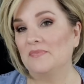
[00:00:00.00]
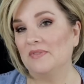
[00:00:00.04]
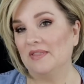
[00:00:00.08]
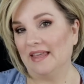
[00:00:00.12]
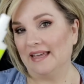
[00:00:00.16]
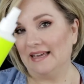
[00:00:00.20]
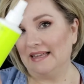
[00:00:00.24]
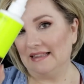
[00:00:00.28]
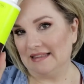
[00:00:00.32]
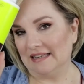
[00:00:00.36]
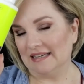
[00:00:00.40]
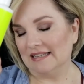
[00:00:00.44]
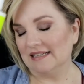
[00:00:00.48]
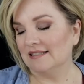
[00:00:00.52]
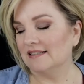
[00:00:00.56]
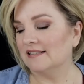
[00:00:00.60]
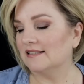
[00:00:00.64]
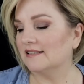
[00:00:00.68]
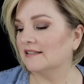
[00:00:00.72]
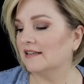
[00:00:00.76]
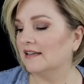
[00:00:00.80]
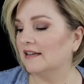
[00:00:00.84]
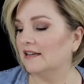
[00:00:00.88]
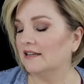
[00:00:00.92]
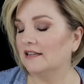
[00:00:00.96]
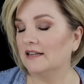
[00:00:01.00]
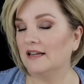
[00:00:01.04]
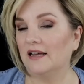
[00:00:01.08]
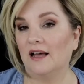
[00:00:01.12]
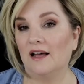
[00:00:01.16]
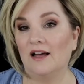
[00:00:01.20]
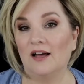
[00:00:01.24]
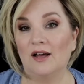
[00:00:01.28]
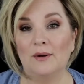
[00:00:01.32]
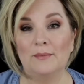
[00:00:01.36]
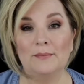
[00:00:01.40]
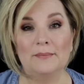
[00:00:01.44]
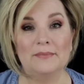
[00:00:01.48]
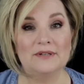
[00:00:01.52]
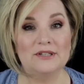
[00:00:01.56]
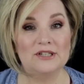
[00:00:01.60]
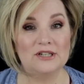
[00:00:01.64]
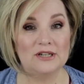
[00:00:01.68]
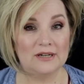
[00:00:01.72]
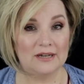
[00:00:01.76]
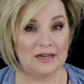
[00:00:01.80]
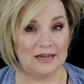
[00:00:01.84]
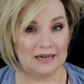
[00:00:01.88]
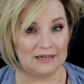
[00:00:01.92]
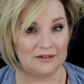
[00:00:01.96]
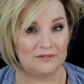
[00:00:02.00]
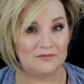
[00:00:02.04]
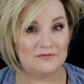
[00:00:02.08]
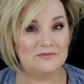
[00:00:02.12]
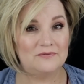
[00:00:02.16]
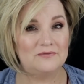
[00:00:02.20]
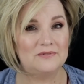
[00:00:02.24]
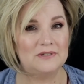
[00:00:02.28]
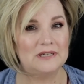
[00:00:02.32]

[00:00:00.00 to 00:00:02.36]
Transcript: like this um, to kind of